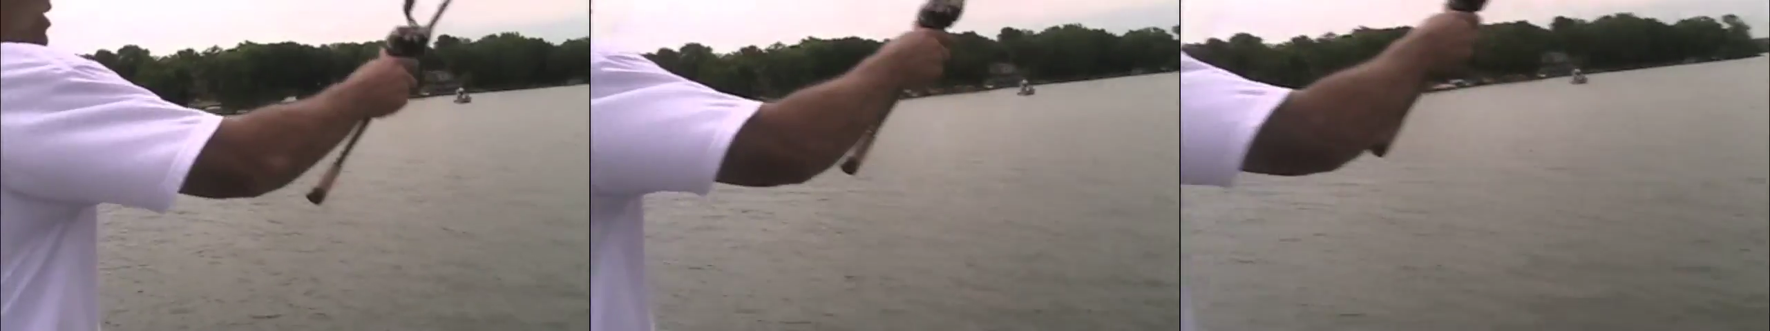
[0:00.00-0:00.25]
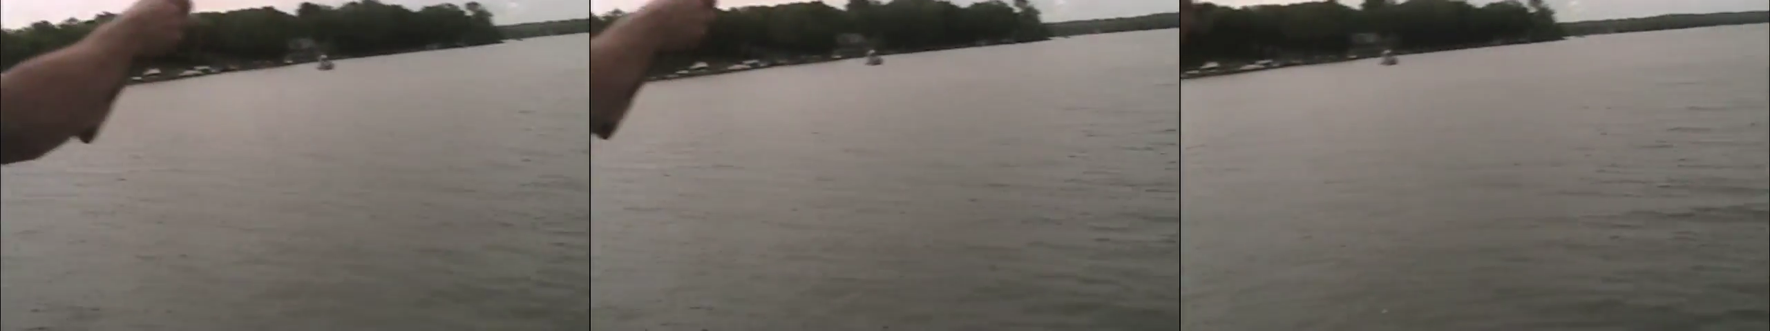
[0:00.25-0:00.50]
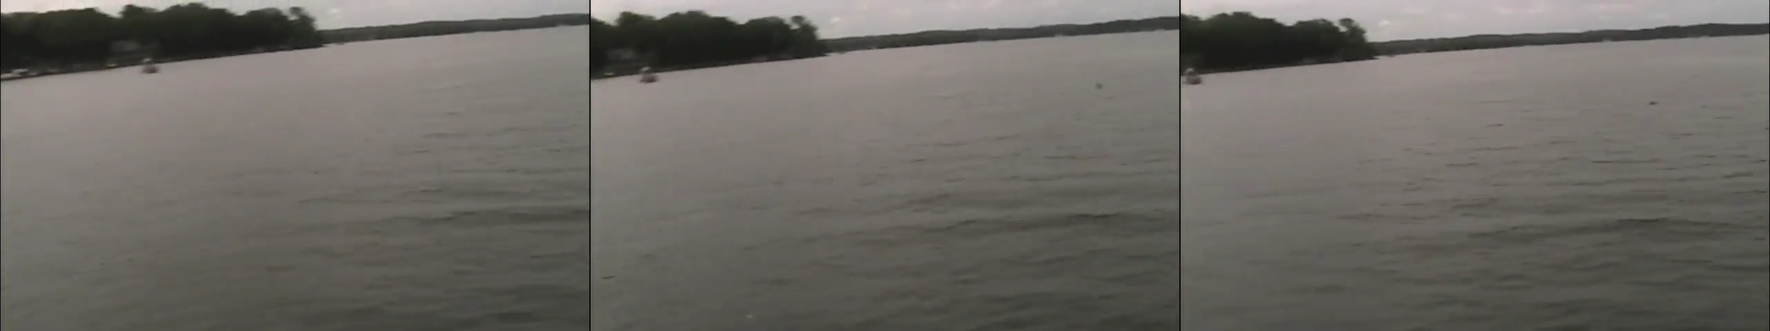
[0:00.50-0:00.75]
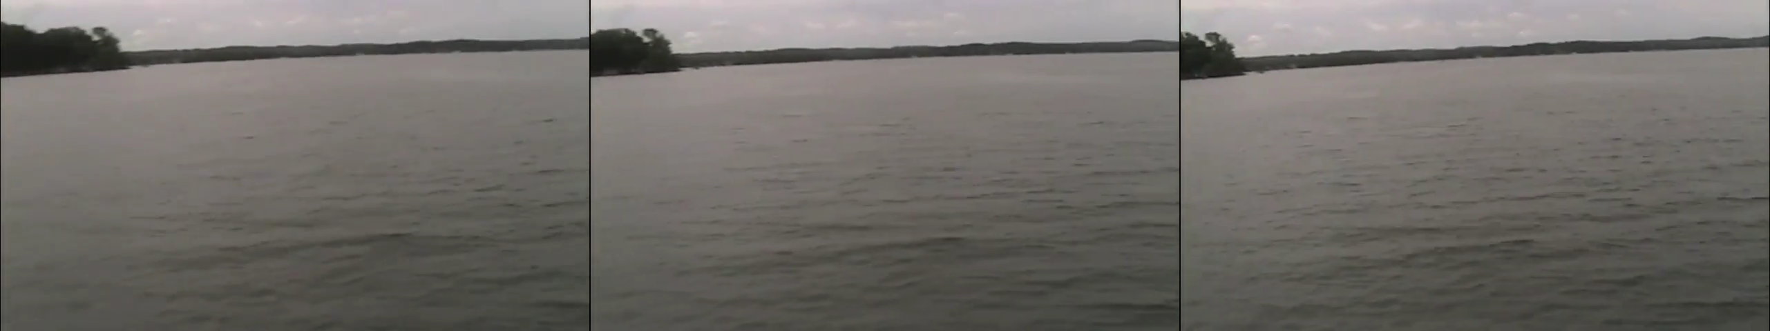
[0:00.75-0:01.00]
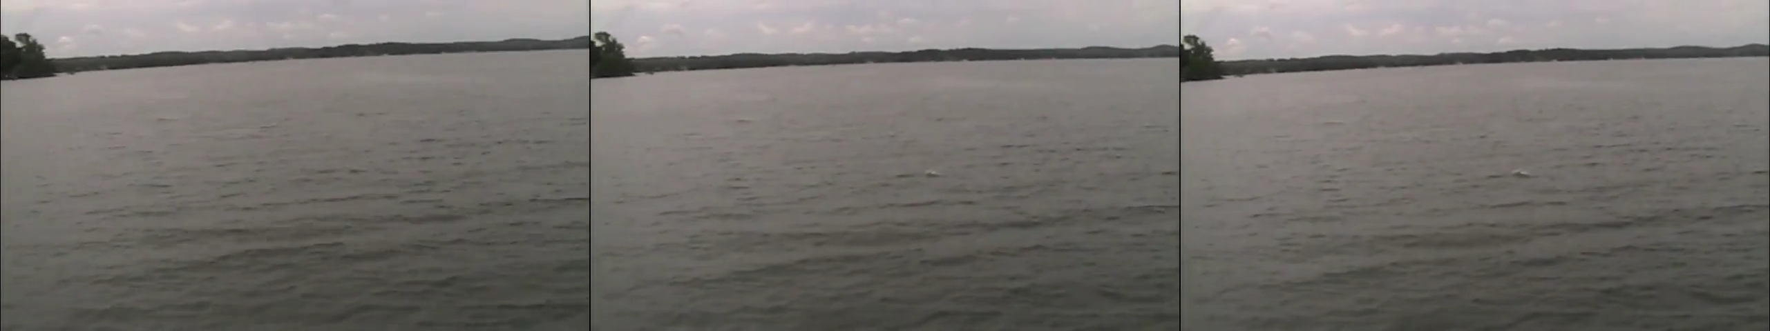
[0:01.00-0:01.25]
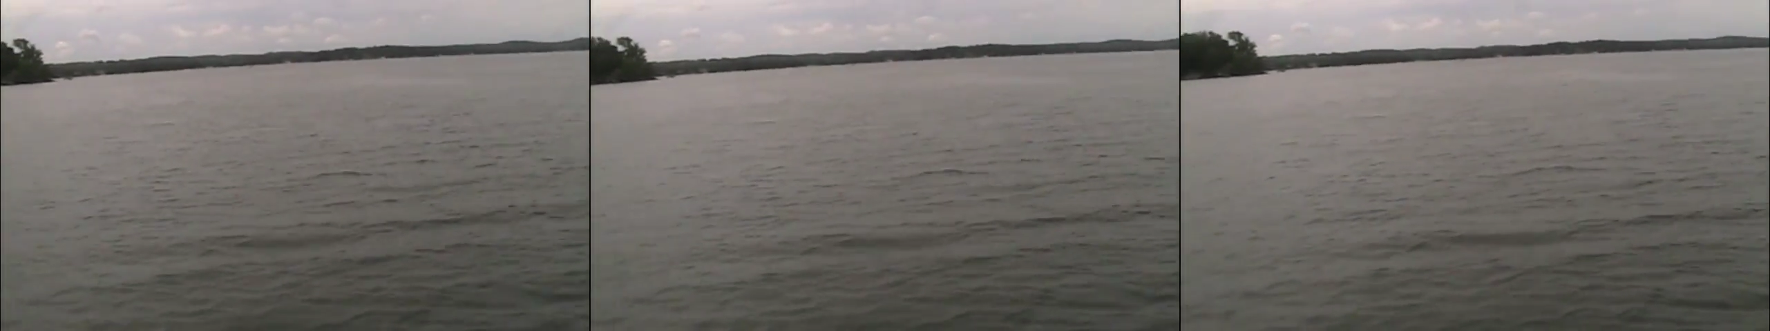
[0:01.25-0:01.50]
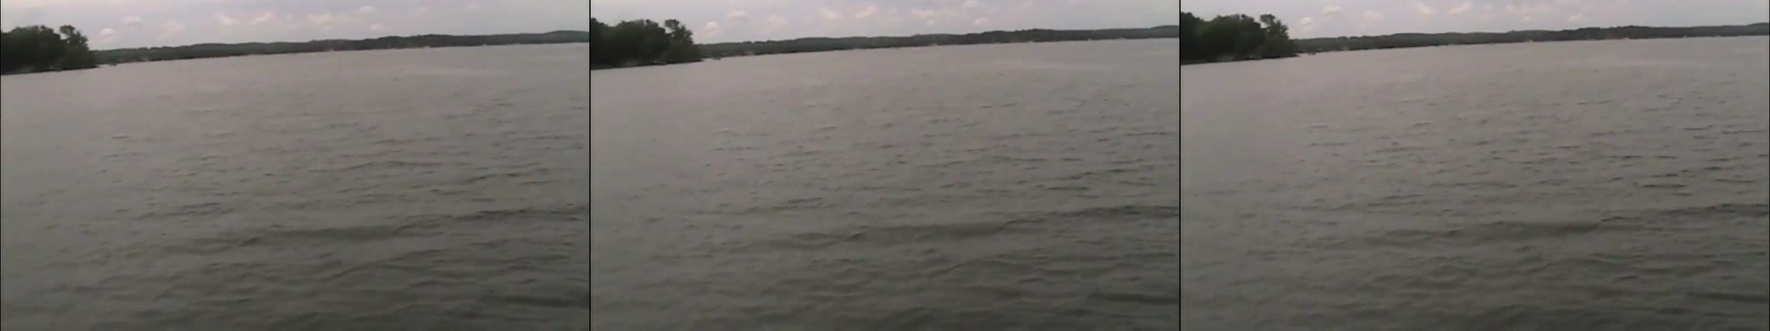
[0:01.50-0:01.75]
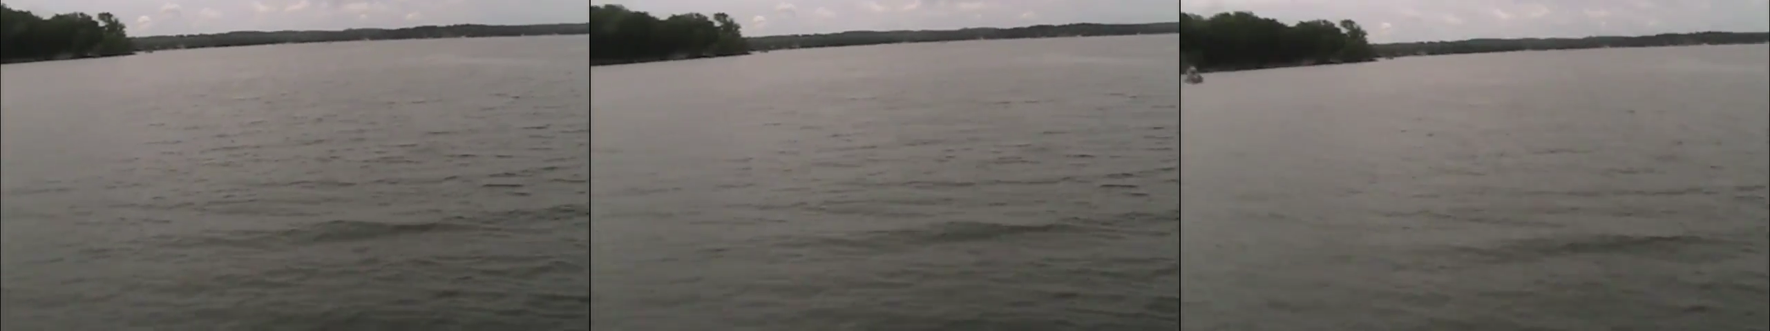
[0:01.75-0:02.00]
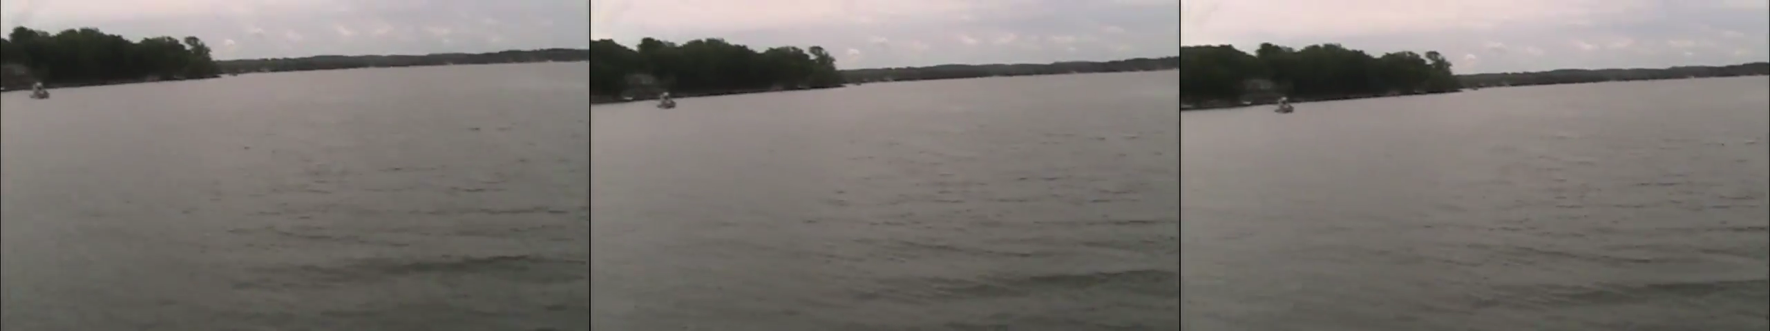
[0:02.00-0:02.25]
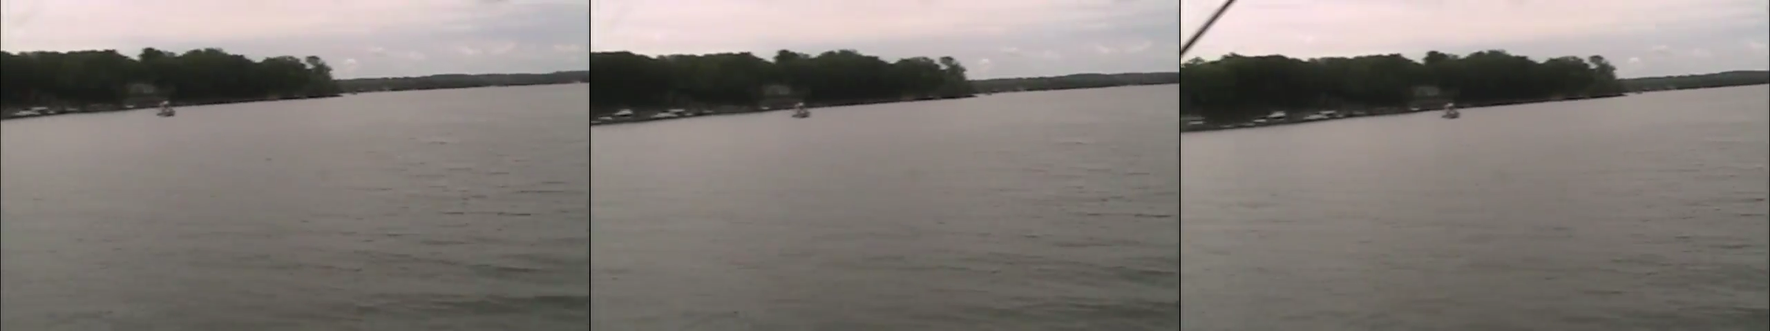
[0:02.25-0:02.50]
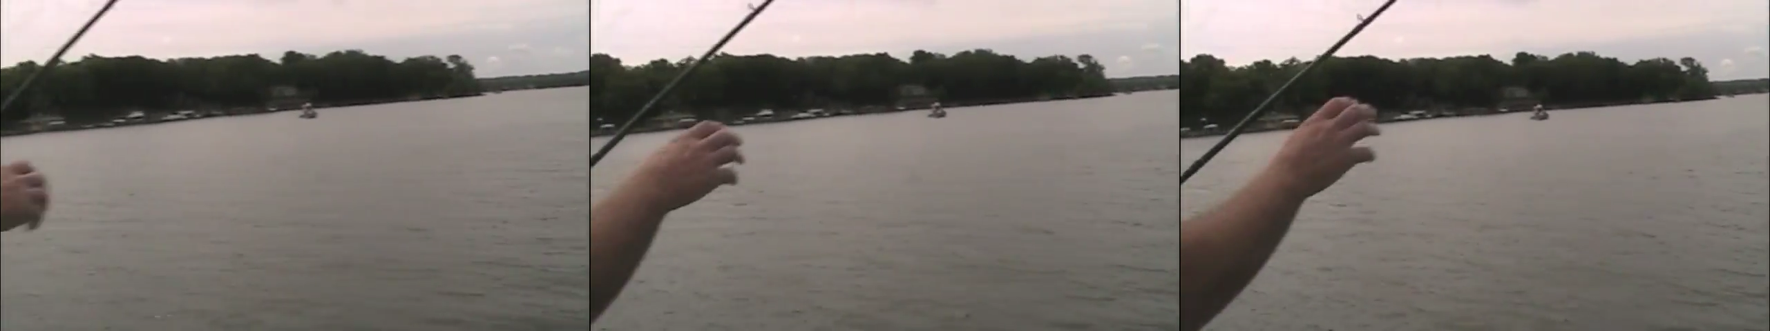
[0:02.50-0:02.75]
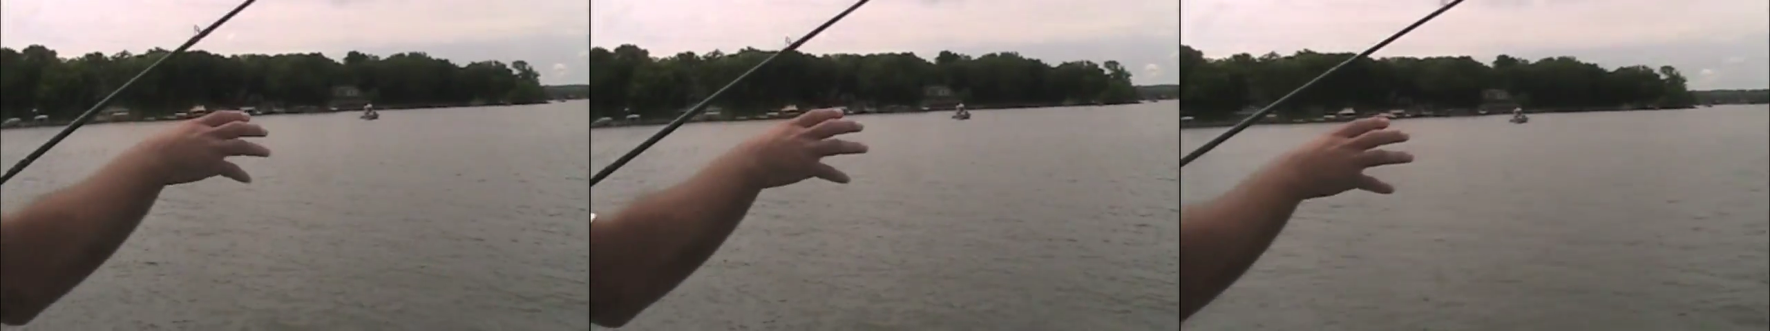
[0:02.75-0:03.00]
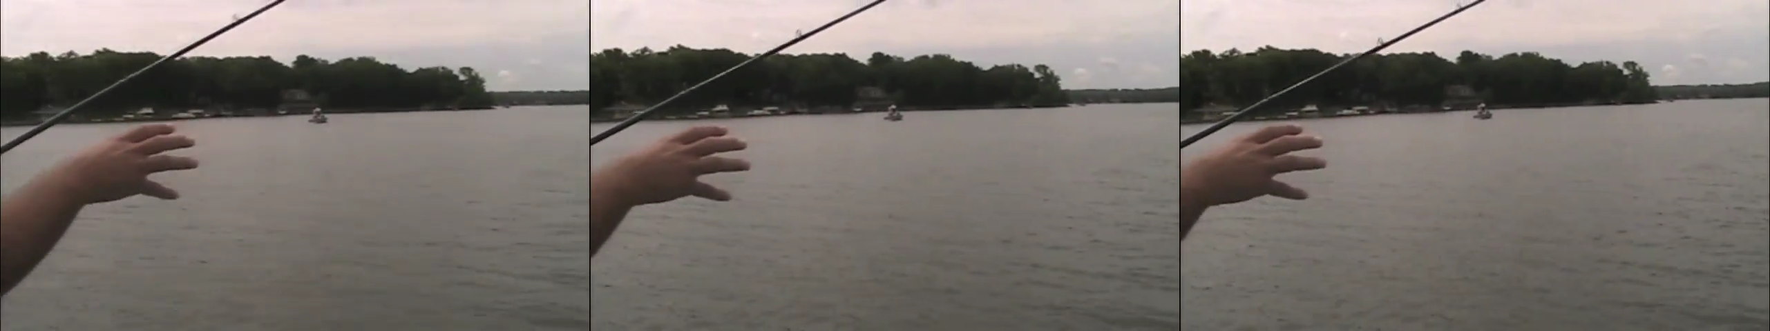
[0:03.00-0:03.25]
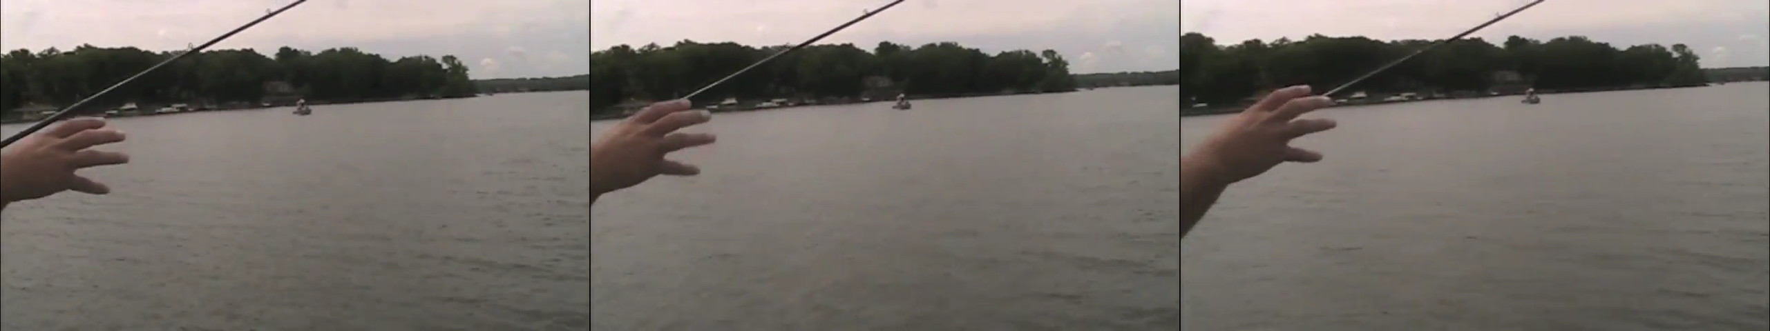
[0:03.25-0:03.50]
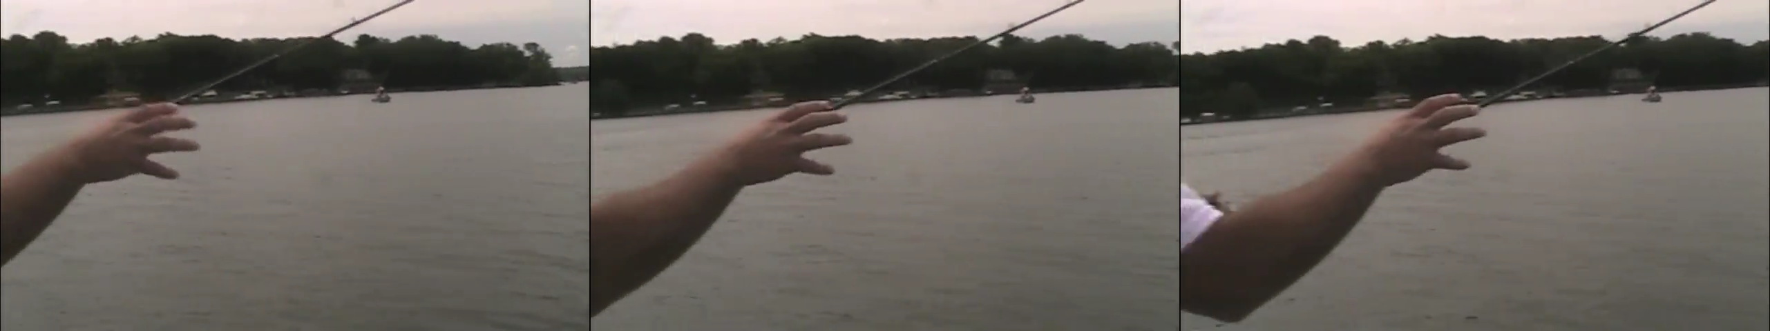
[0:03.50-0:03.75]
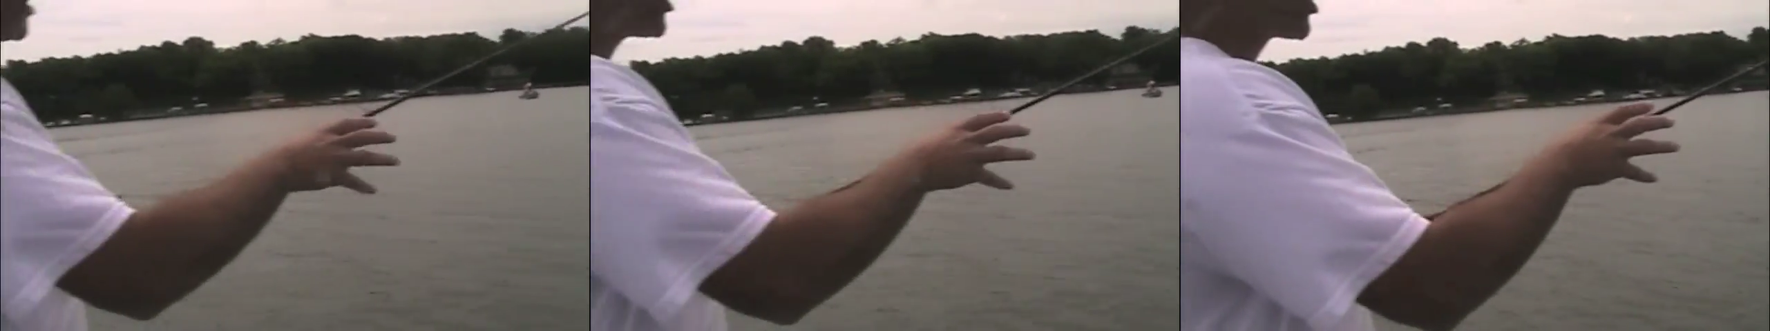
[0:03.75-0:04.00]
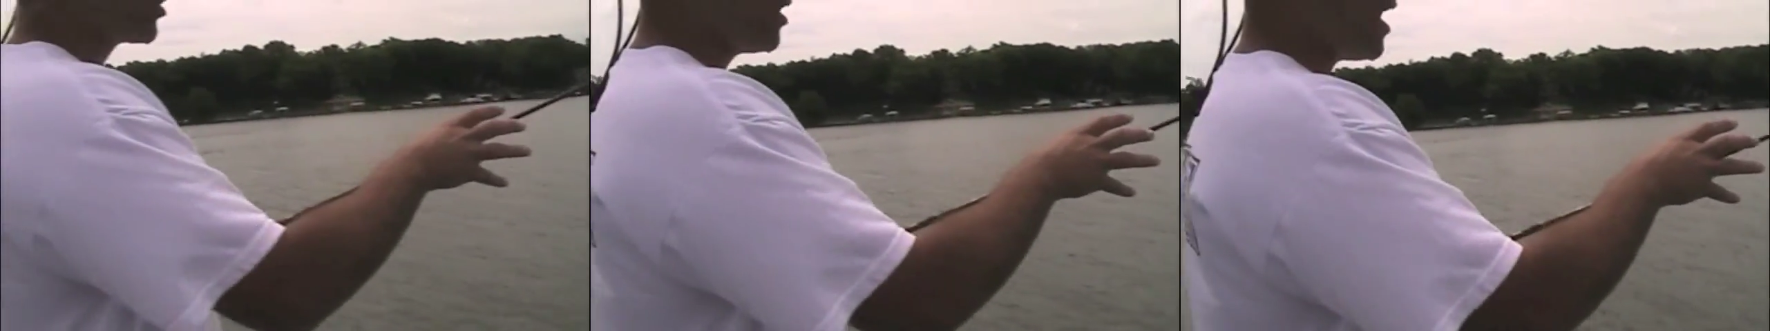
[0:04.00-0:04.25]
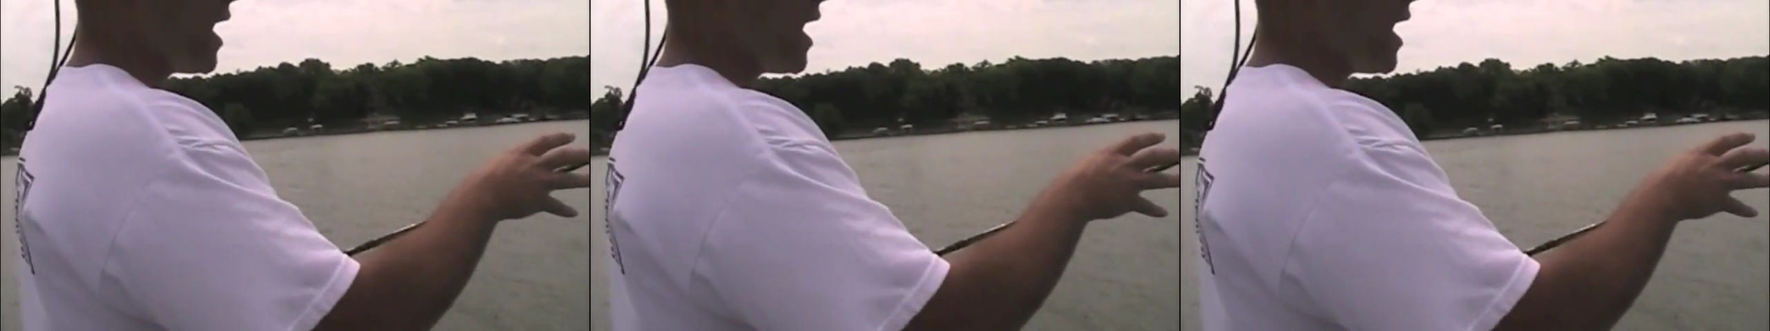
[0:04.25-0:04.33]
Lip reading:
[unreadable: no face in view]